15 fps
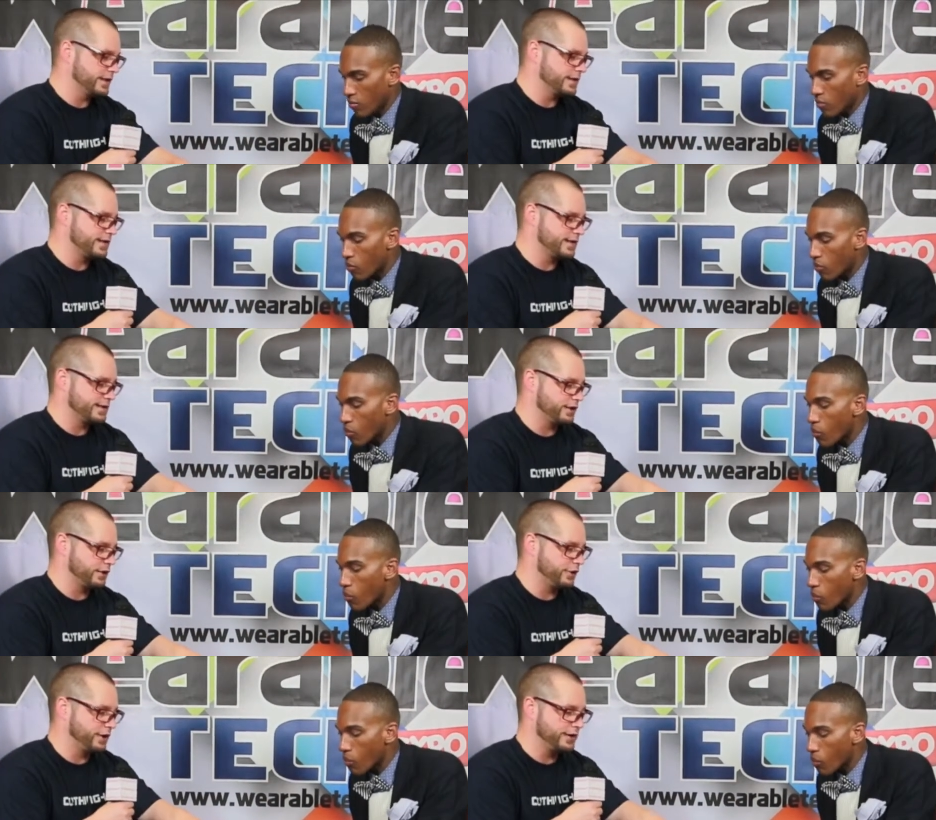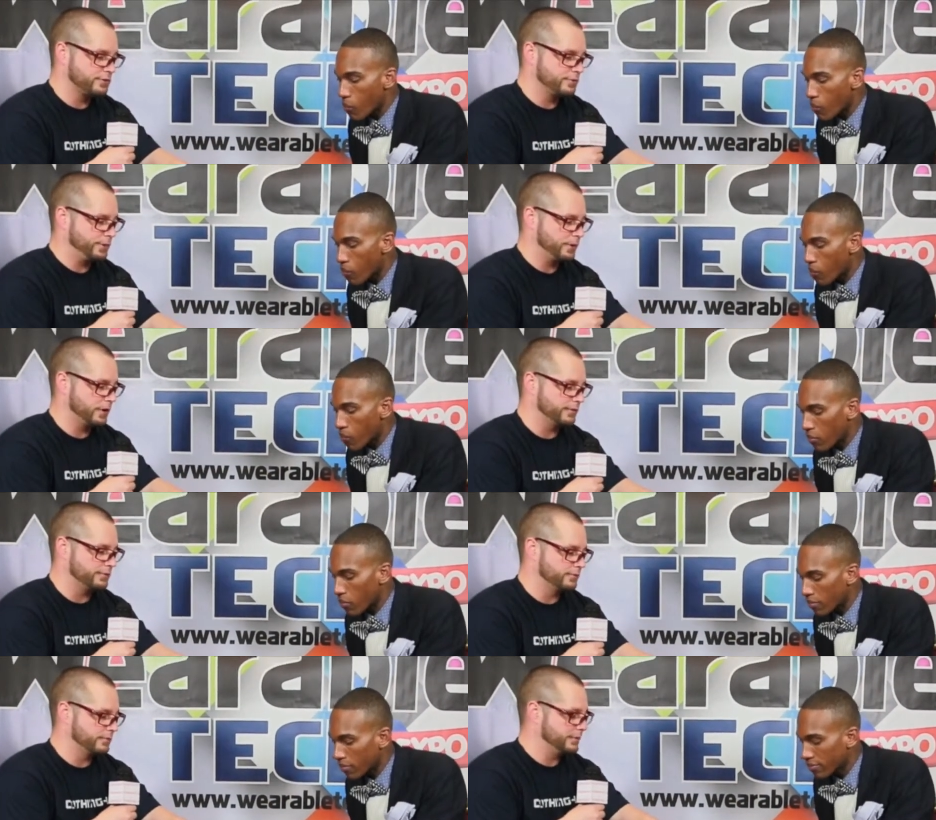Speaker 1: This is the connector
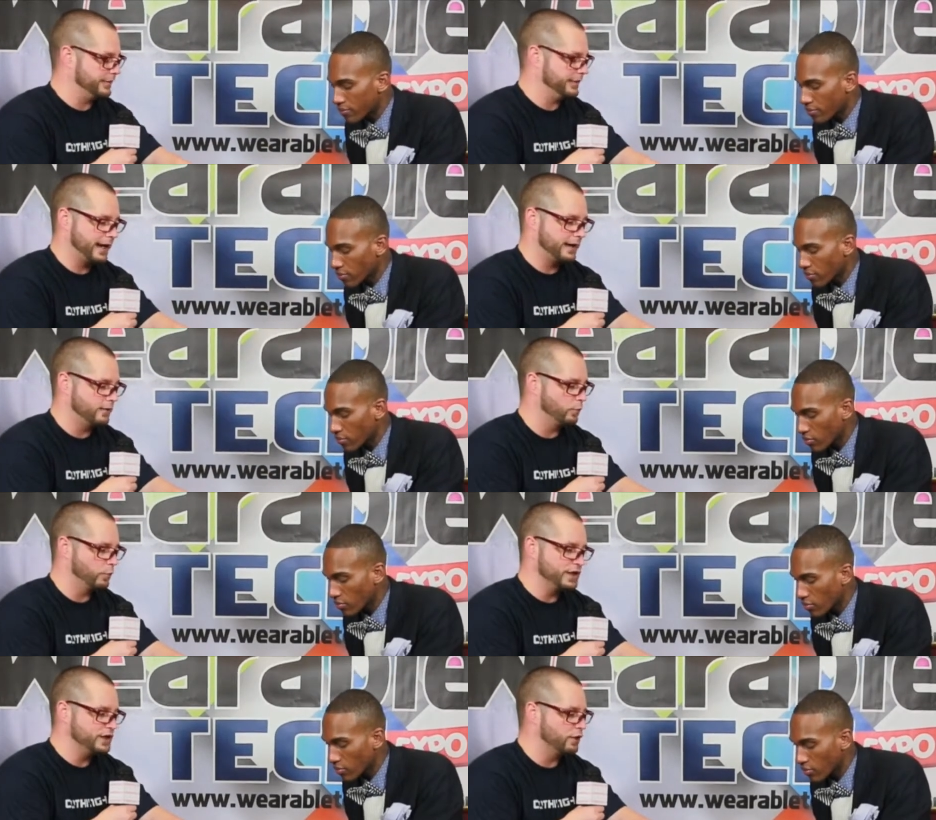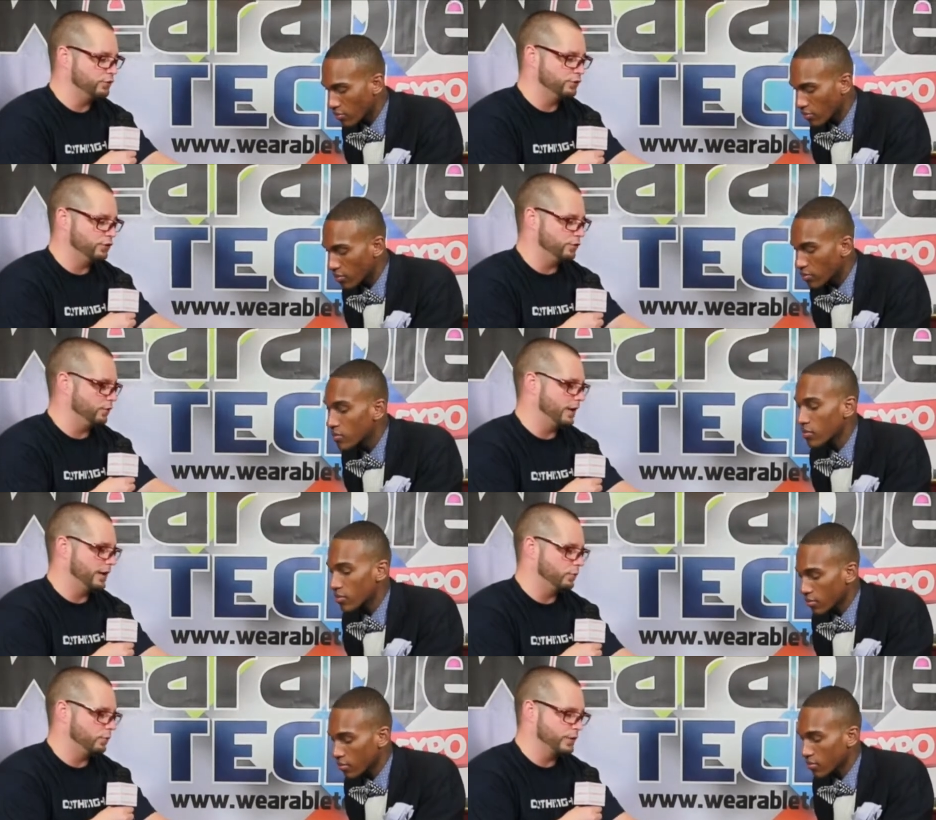part that we don't
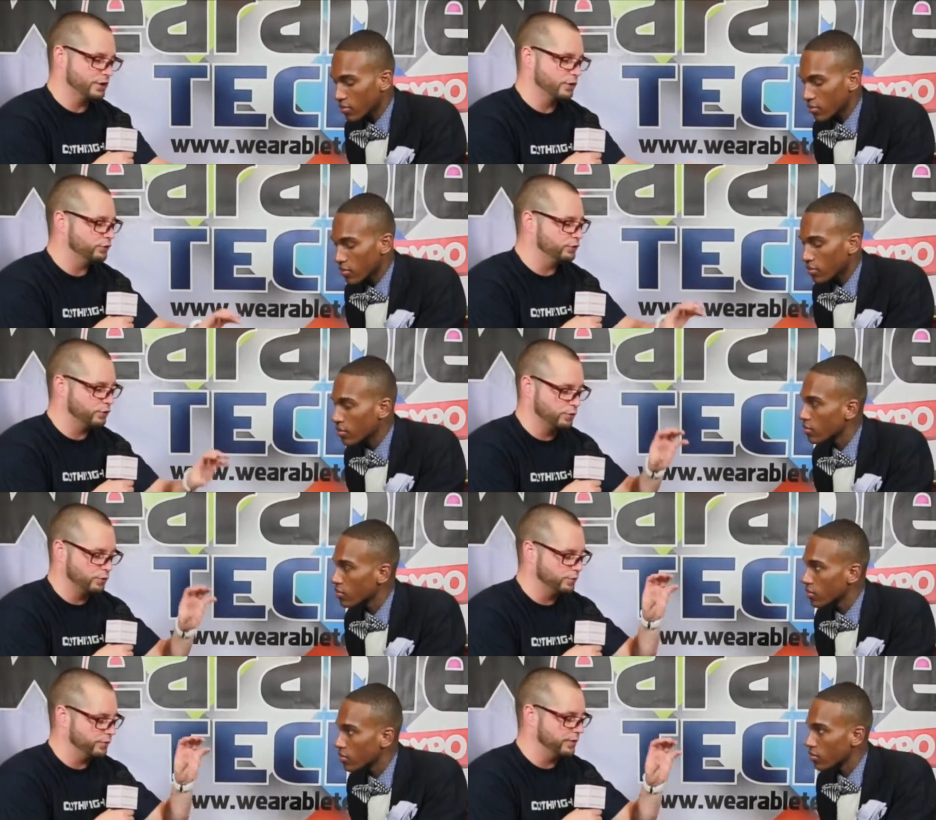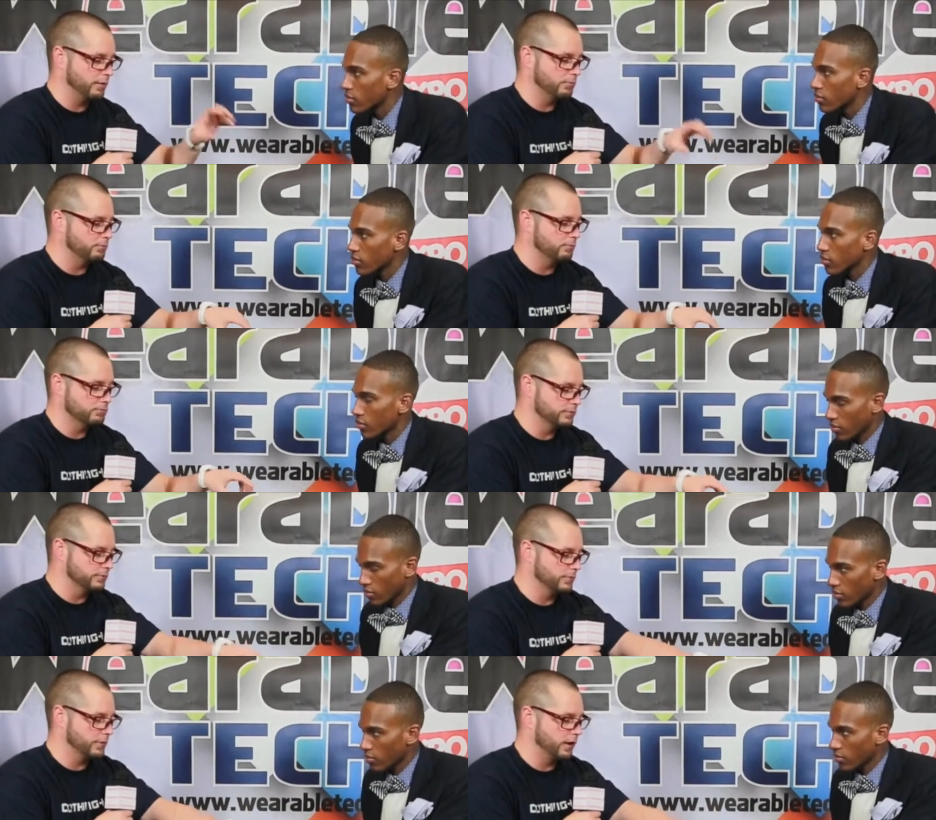do, and we don't do the
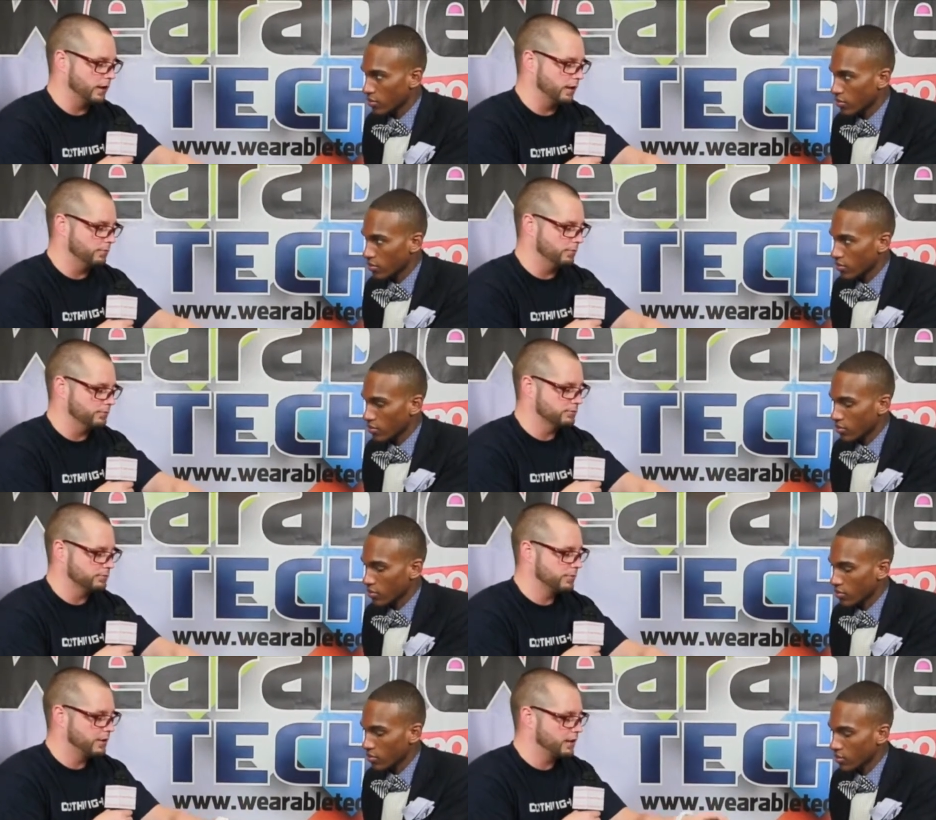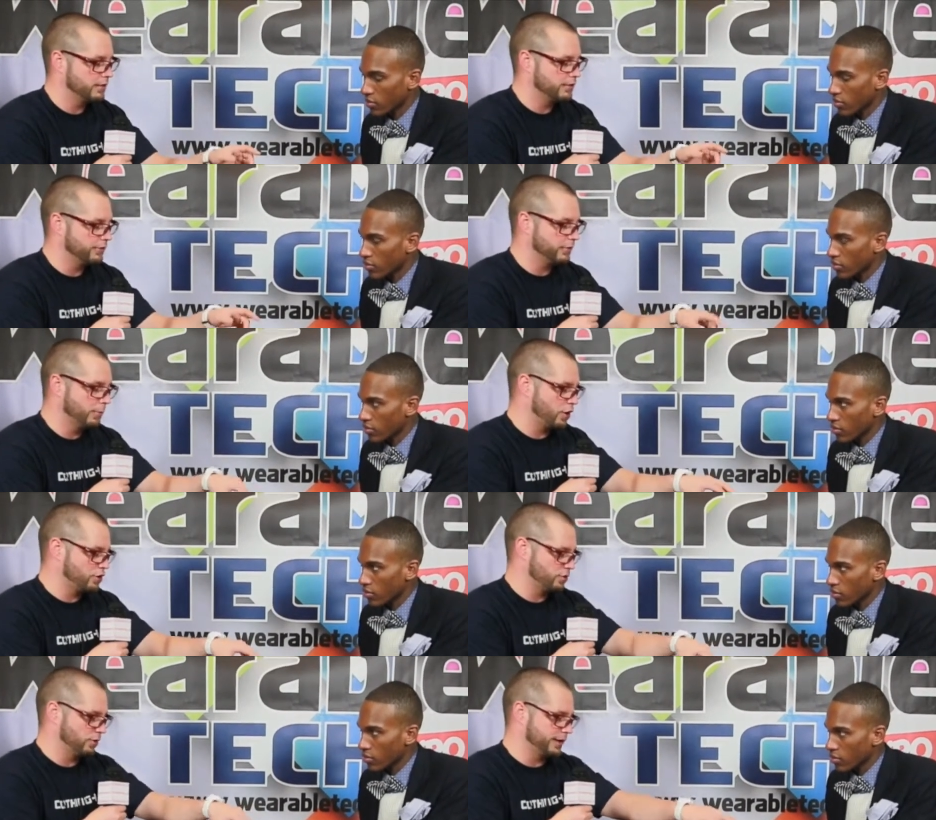um, the
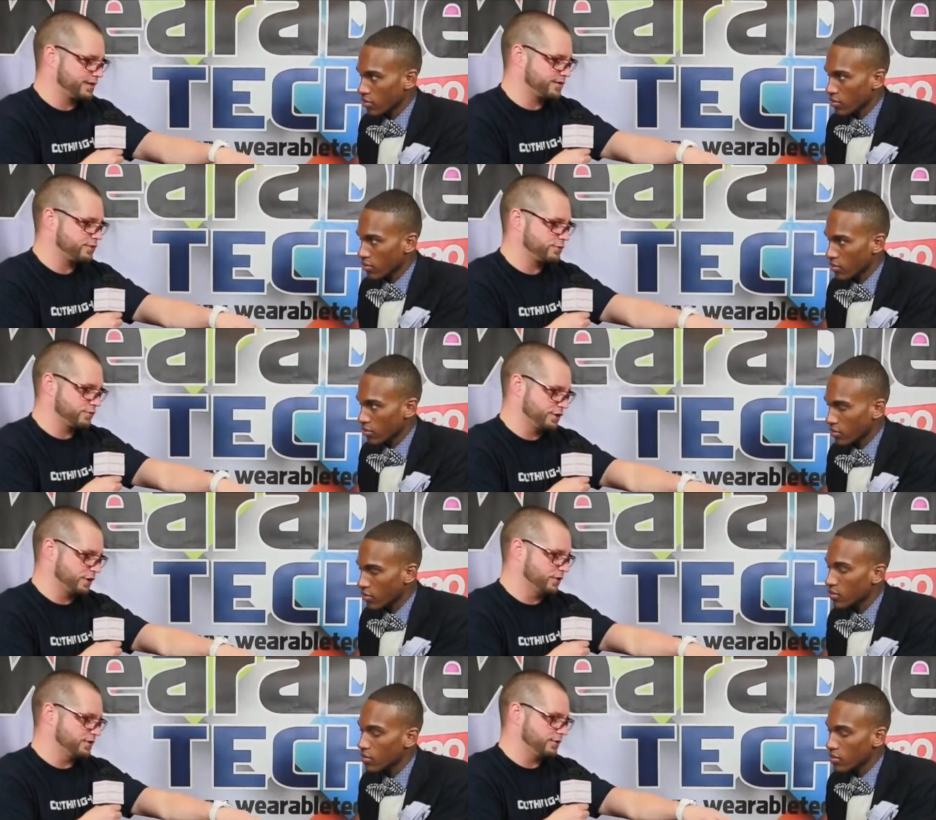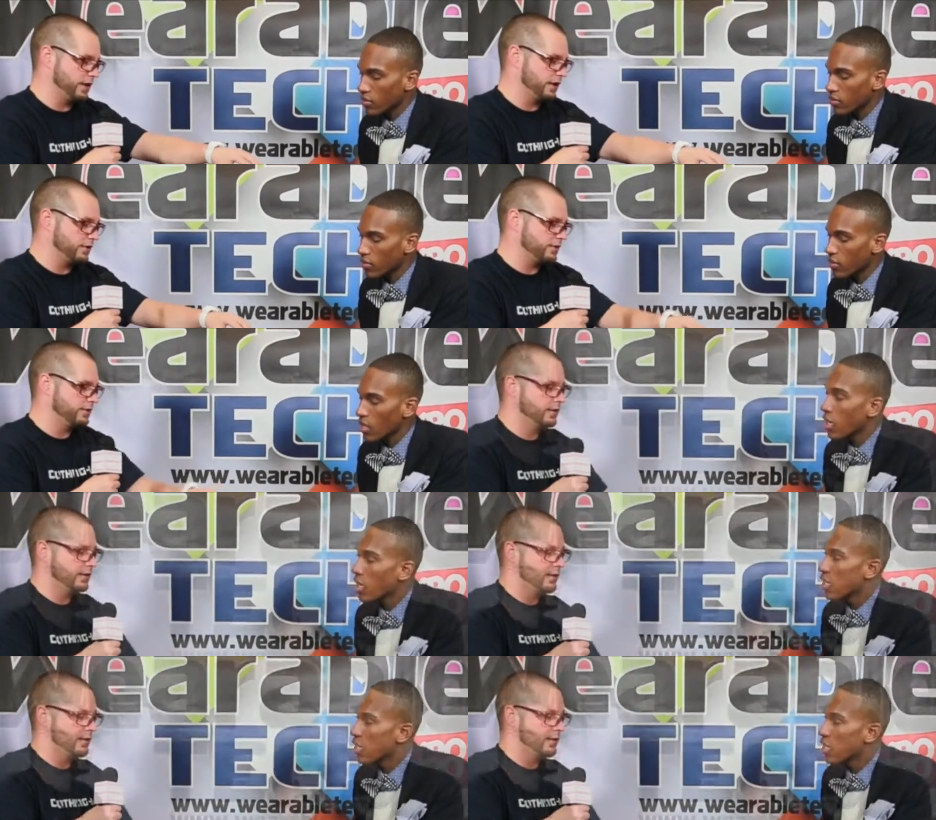module that screws onto here.